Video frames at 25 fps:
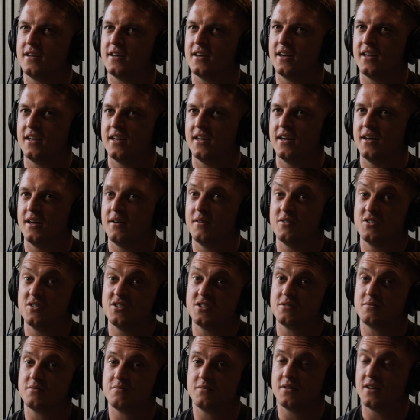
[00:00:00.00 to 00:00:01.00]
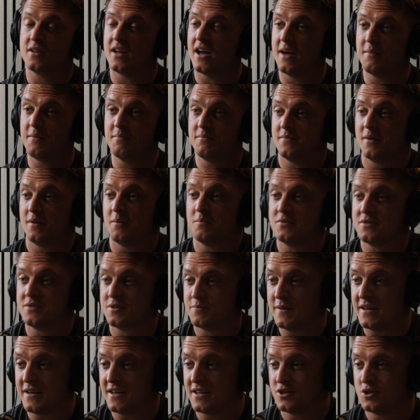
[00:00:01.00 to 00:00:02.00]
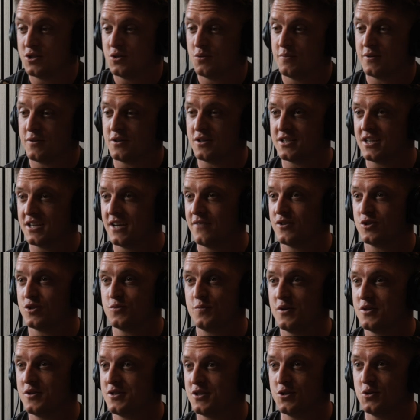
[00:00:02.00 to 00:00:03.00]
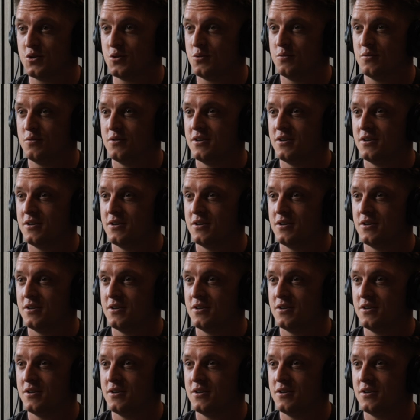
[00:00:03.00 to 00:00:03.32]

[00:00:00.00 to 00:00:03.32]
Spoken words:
And I'm speaking to you because I've experienced it too.